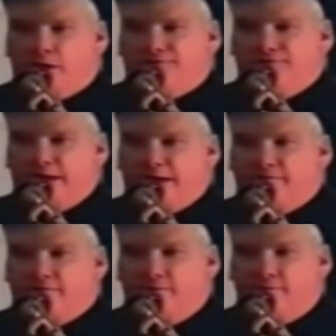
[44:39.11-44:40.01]
a
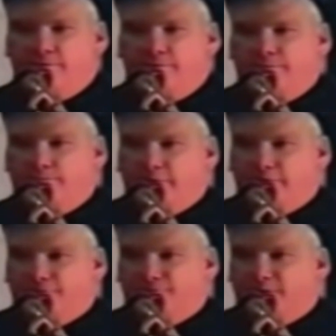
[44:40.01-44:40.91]
rucksack for
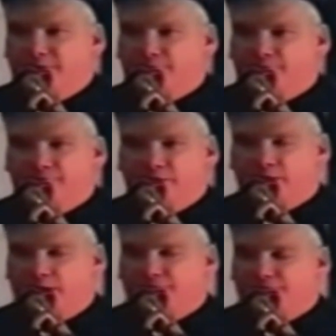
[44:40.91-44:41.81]
mineral specimens and
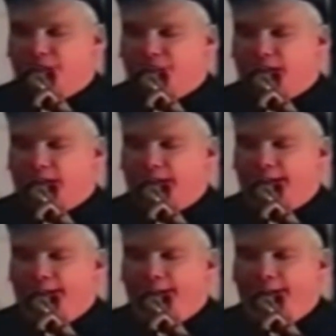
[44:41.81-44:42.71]
other kinds of things like
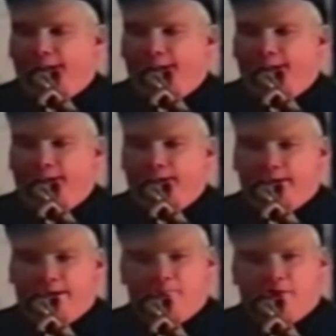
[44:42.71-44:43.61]
that.
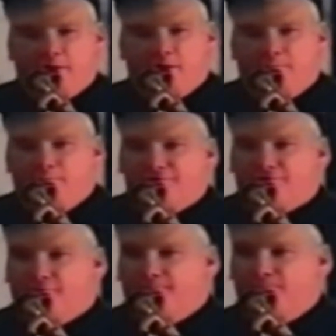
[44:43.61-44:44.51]
And I had my little
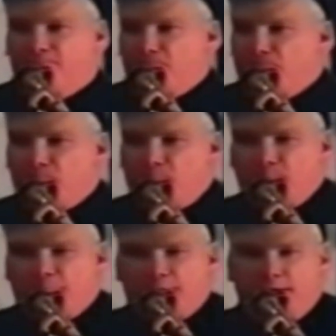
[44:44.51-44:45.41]
pistol.
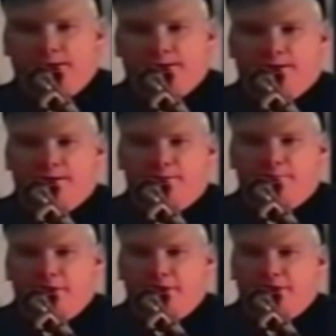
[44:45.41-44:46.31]
And
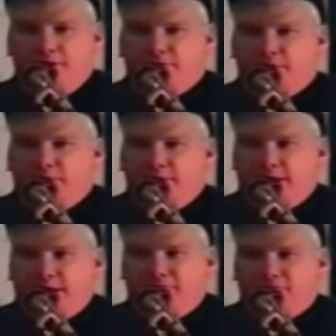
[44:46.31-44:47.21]
uh, being an engineer,
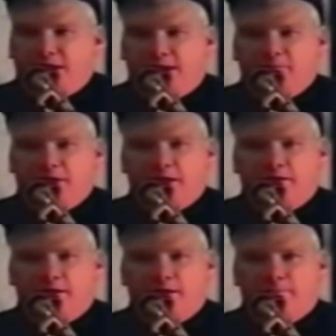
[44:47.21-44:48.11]
didn't have time to
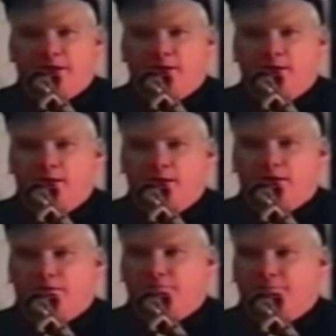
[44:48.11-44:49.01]
carry a big
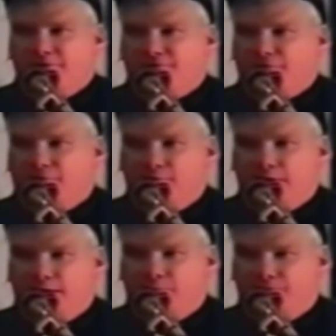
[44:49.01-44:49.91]
hunk of
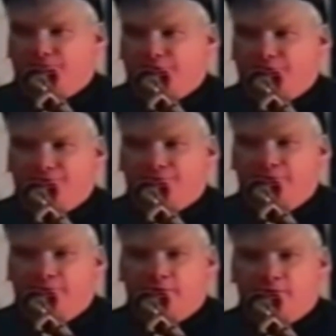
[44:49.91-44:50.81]
pistol like most of these
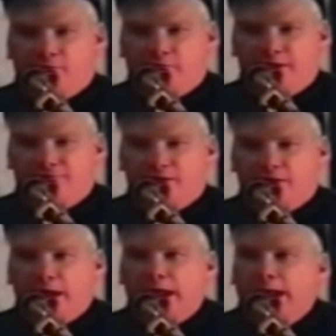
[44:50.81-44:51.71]
green berets
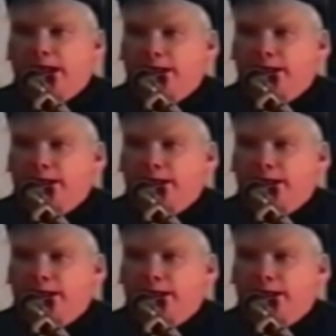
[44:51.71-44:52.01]
carry,